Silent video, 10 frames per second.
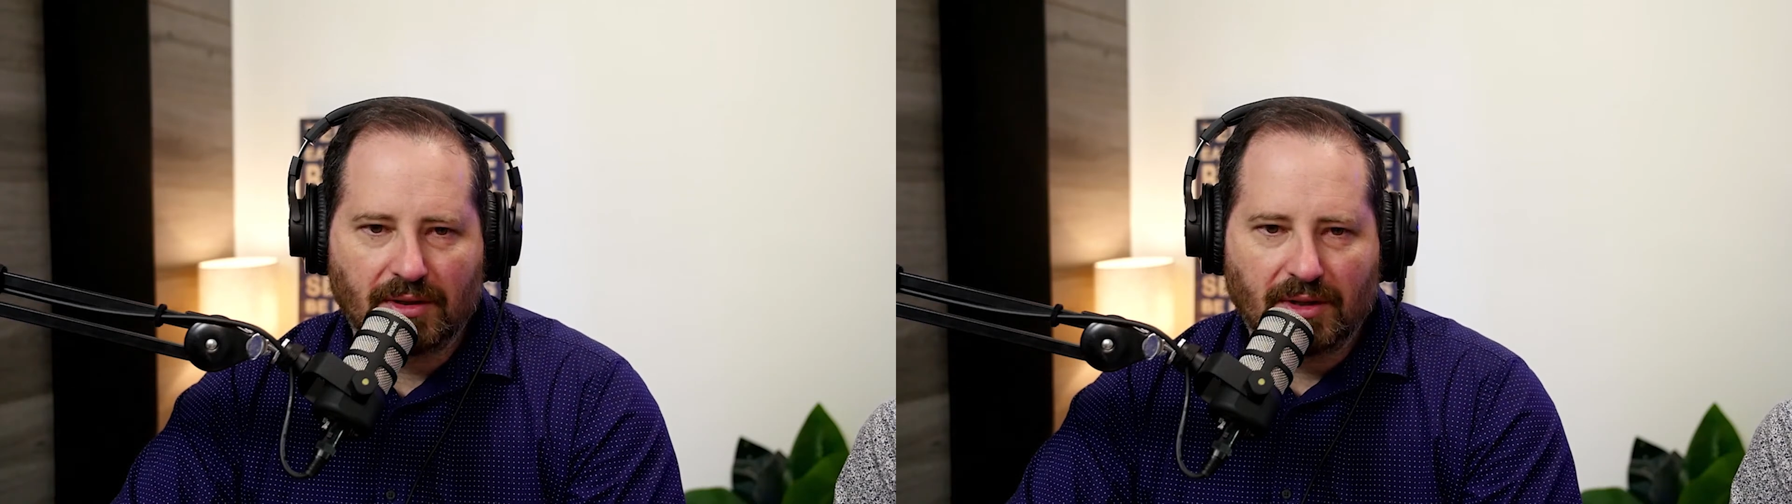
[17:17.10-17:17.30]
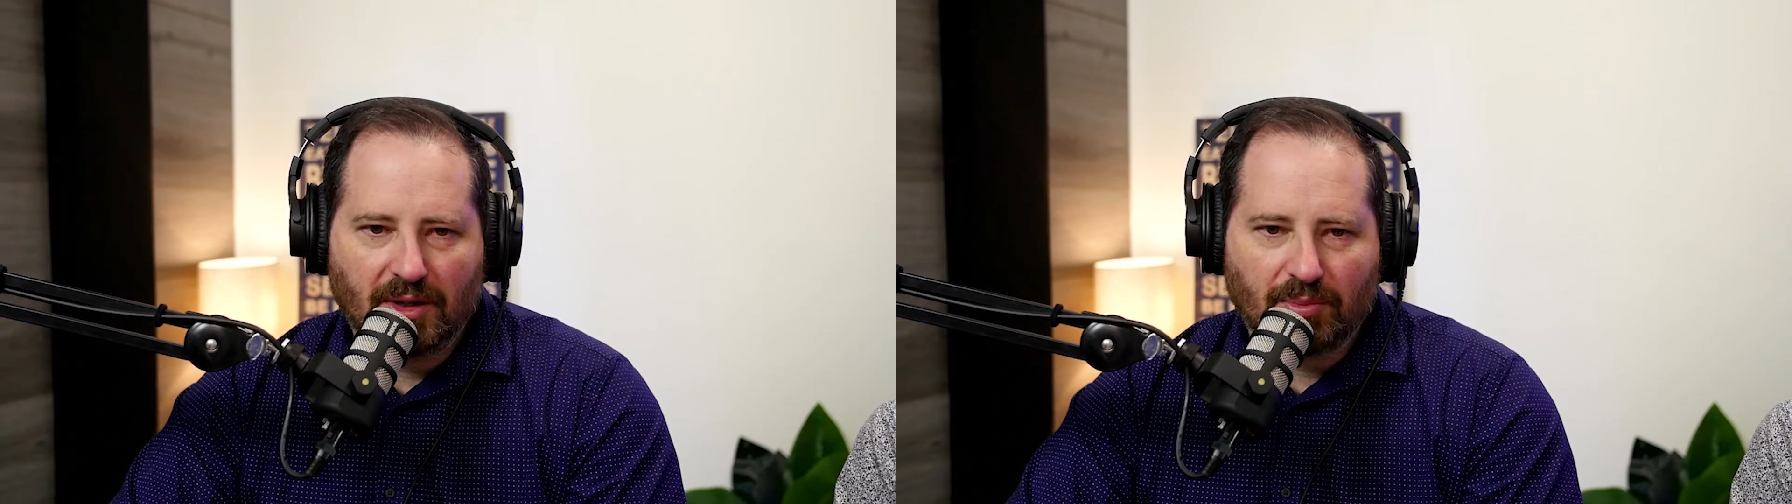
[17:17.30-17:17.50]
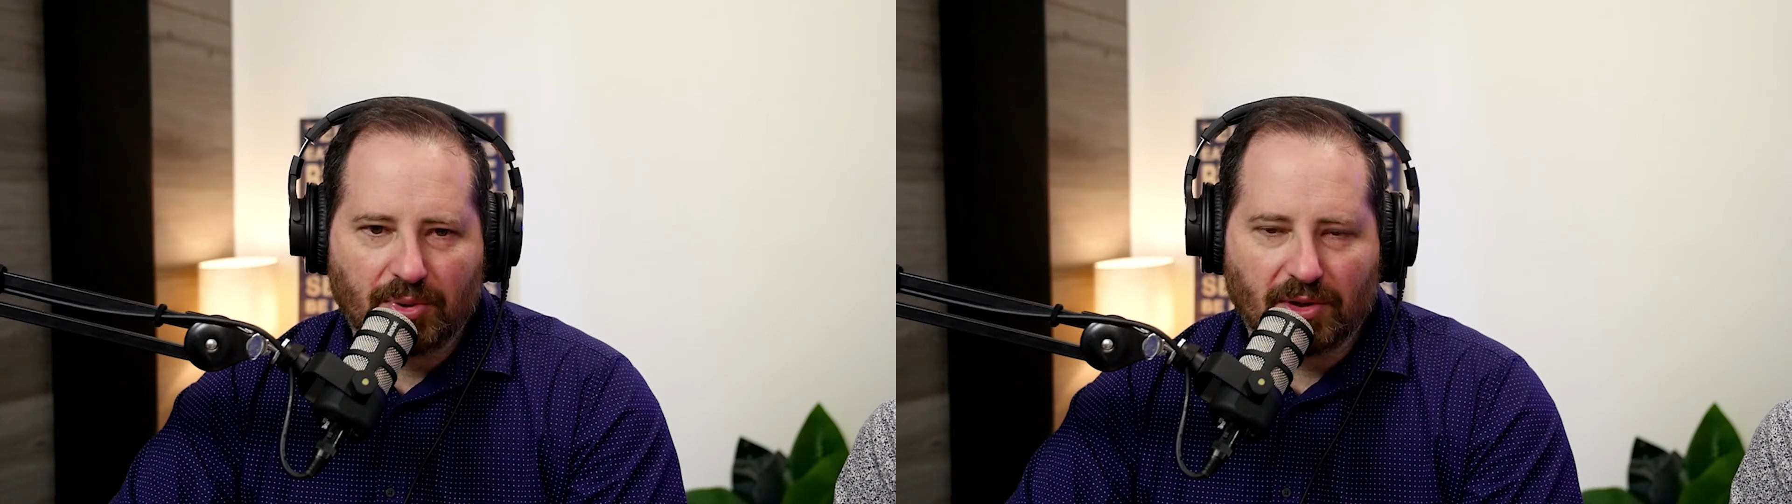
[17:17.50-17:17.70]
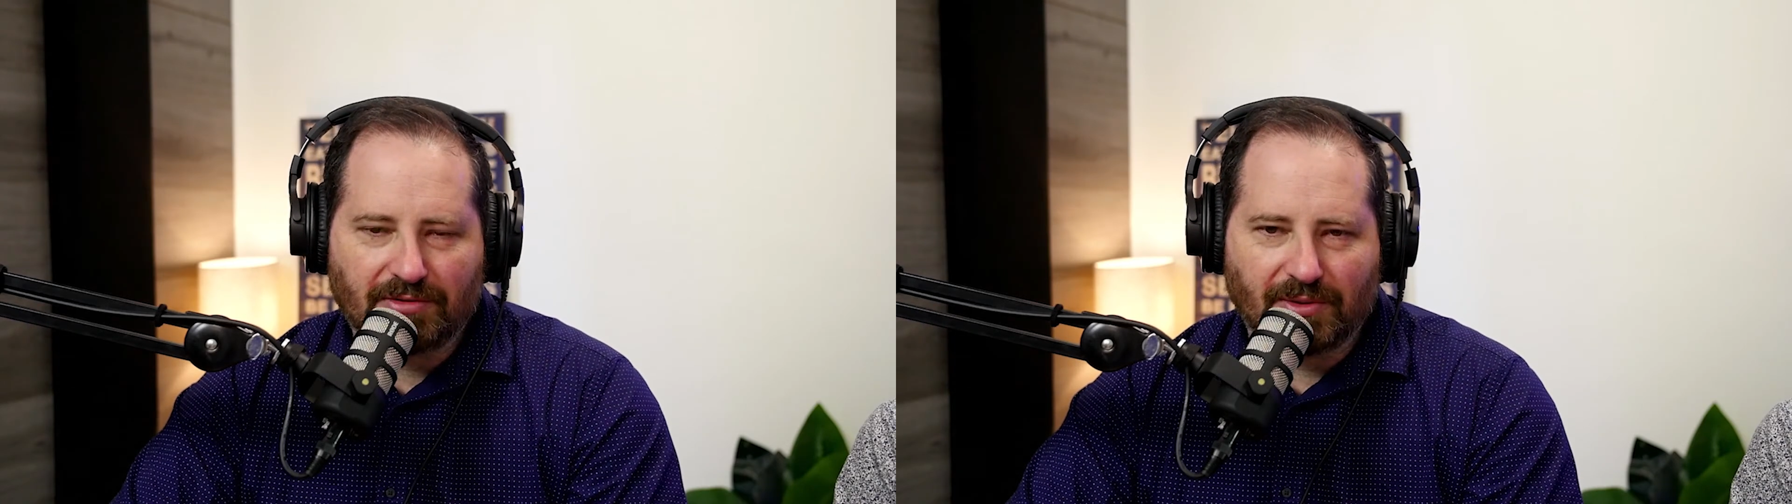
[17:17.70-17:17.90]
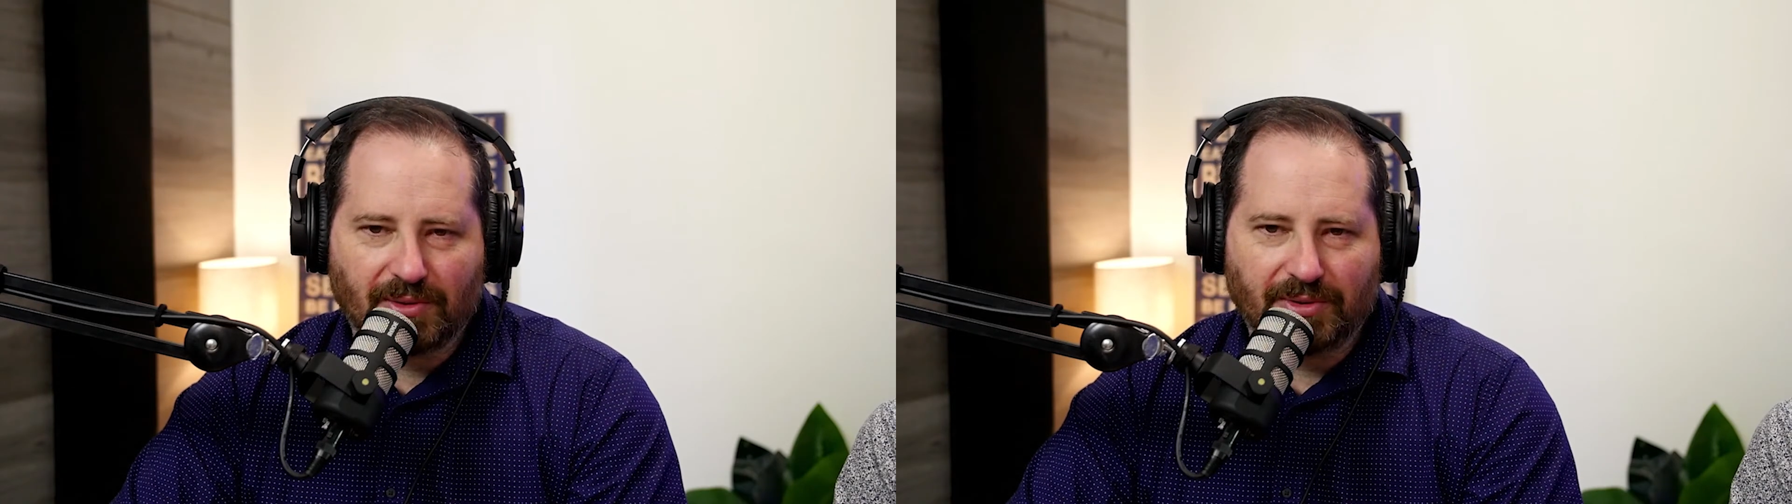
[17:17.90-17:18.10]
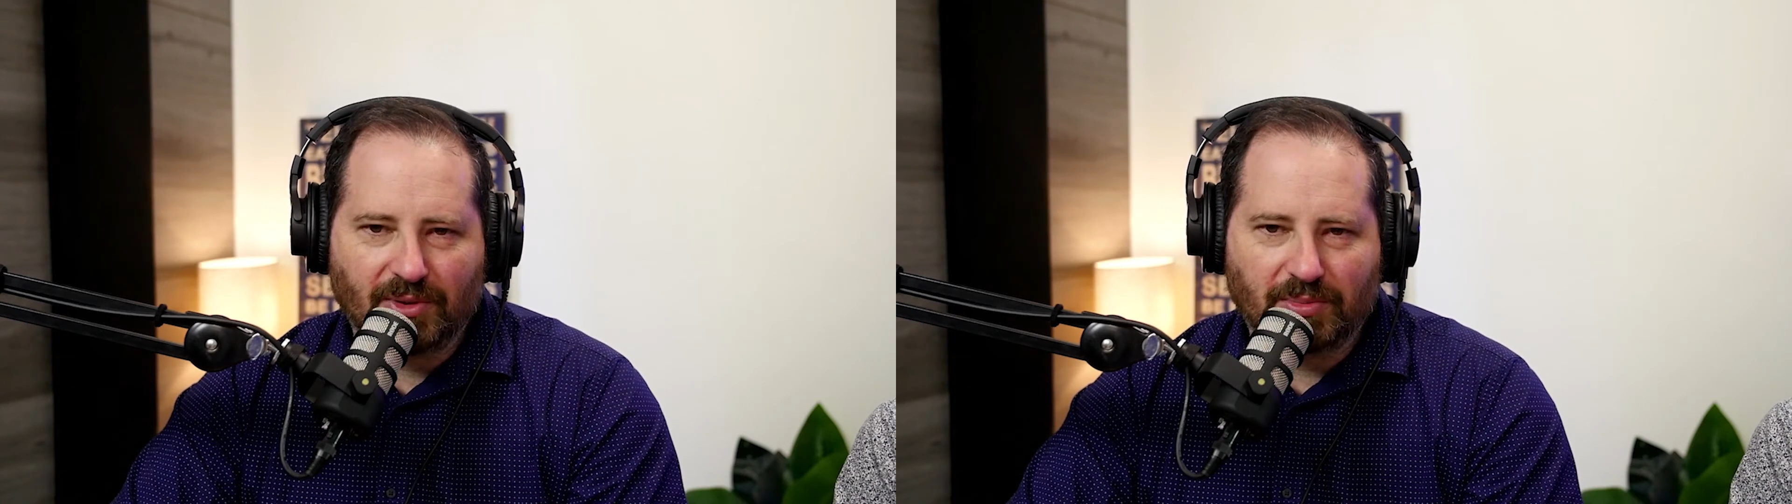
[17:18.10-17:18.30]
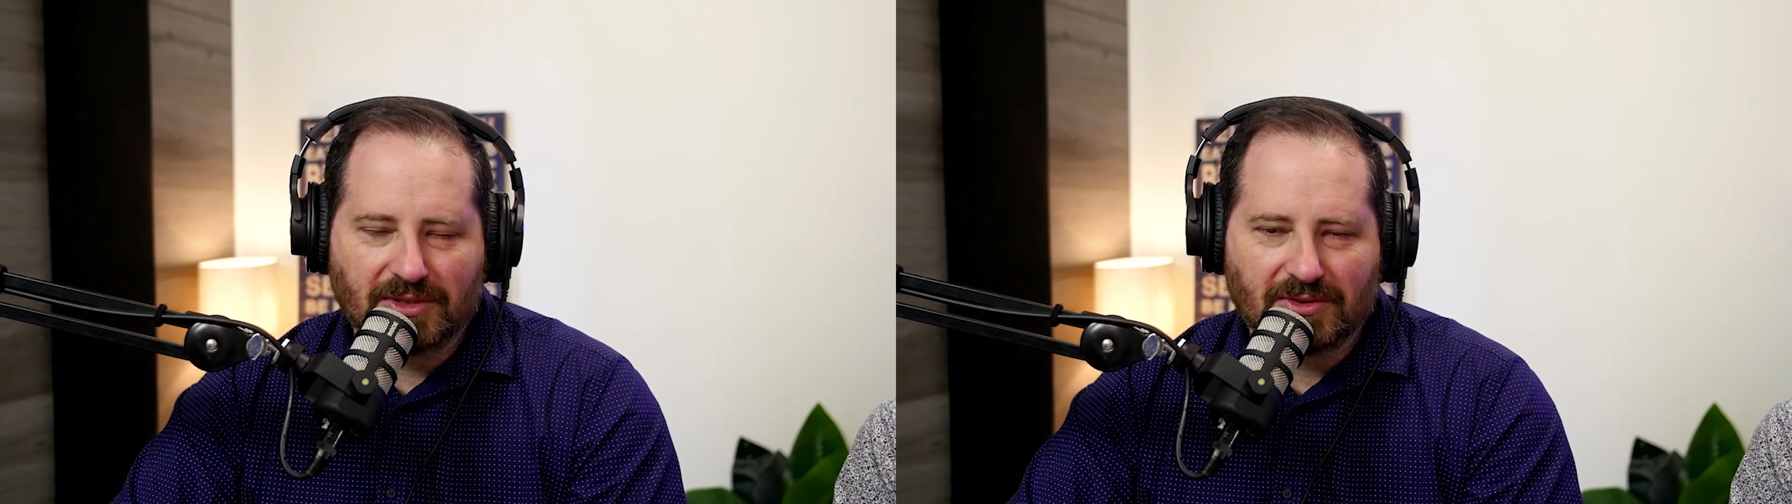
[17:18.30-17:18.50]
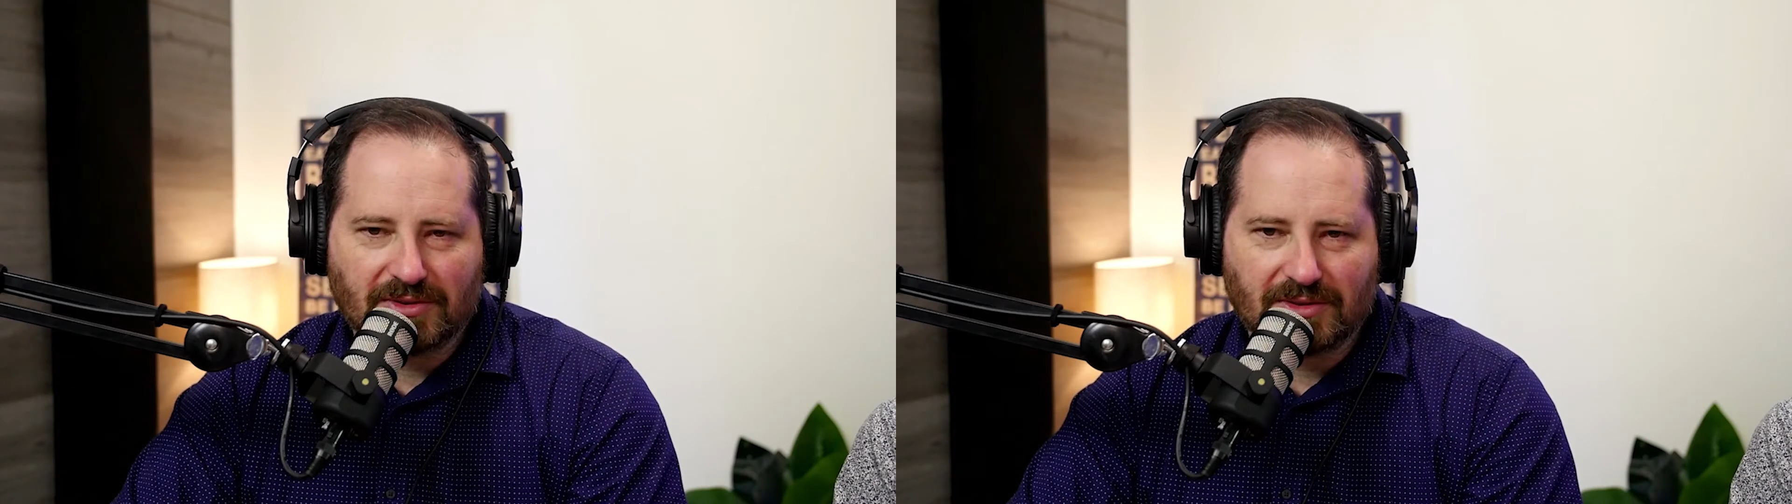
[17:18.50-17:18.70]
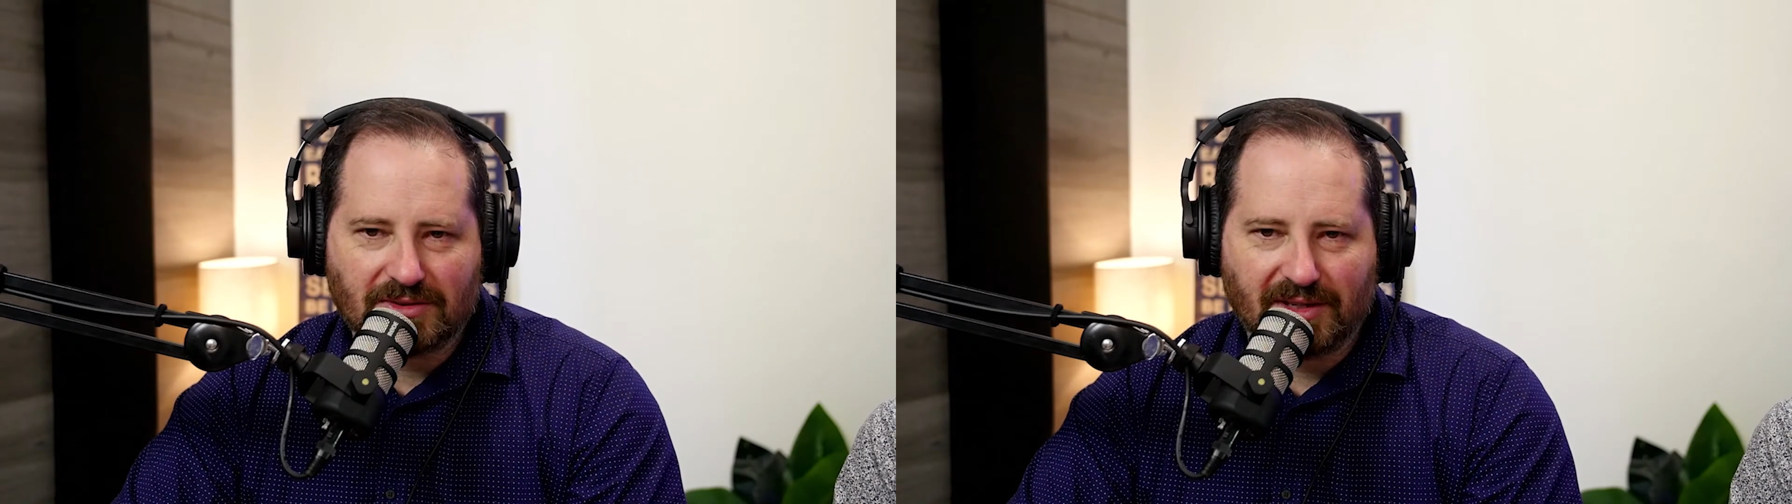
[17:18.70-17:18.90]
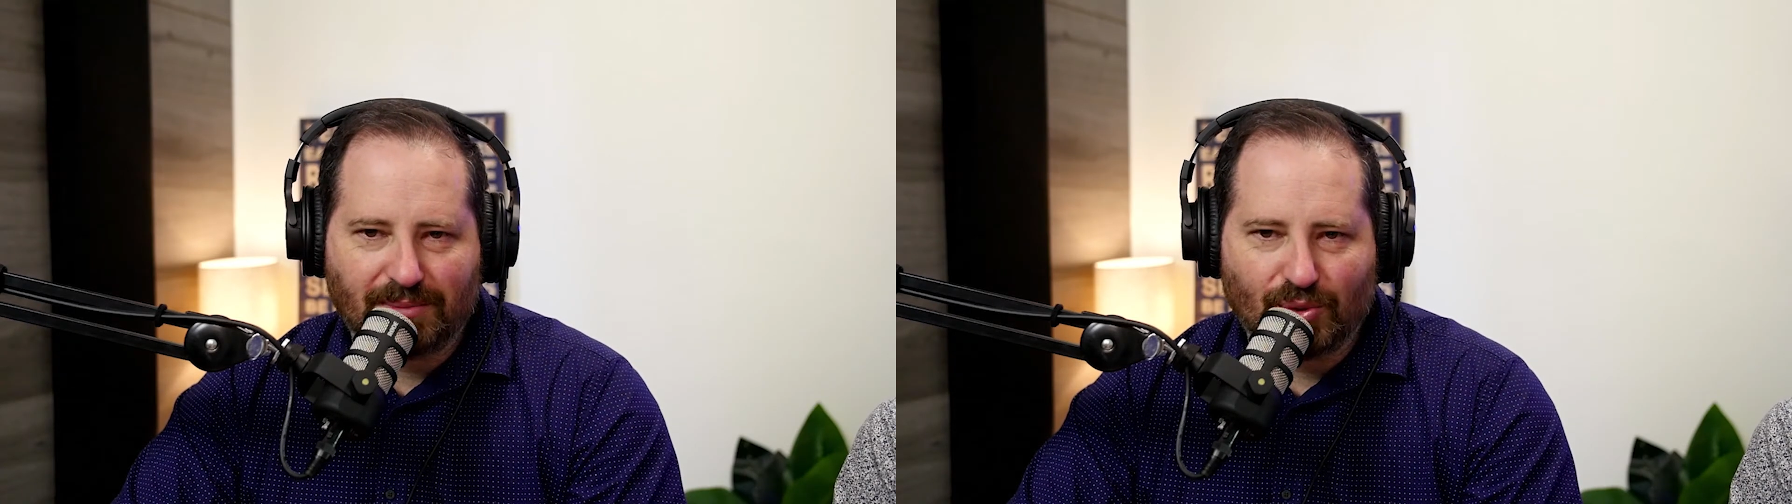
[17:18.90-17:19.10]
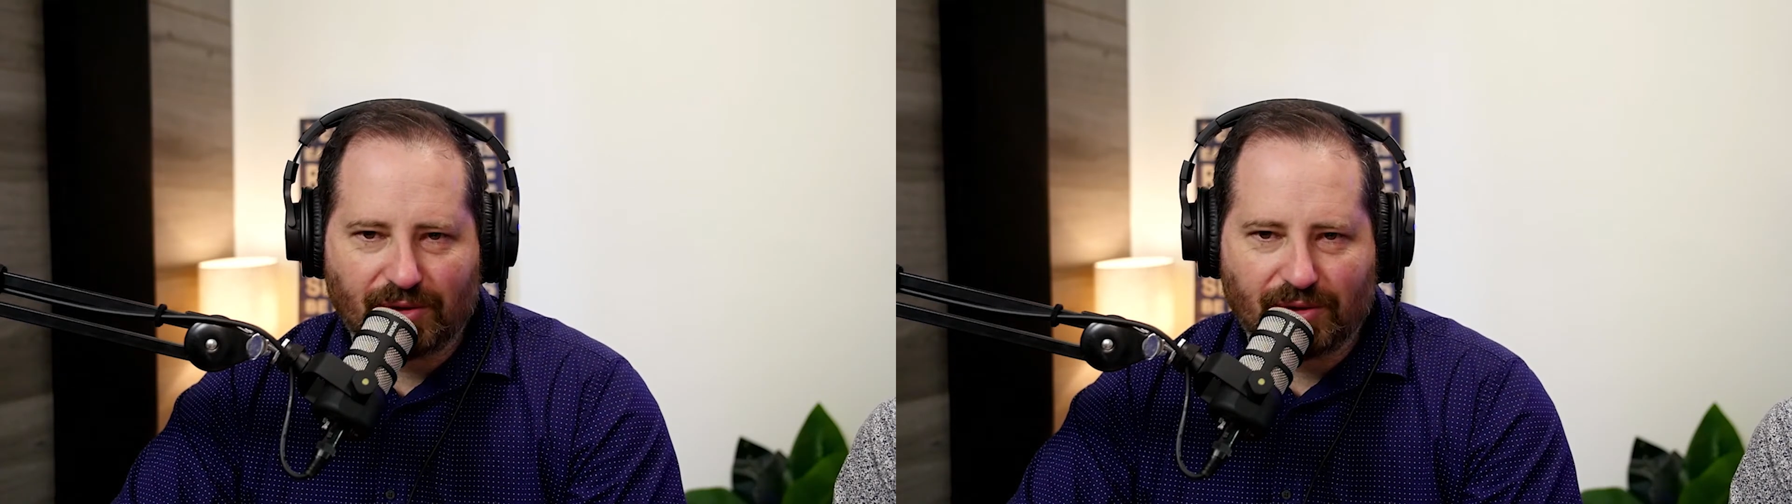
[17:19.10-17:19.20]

But overall, your business is now more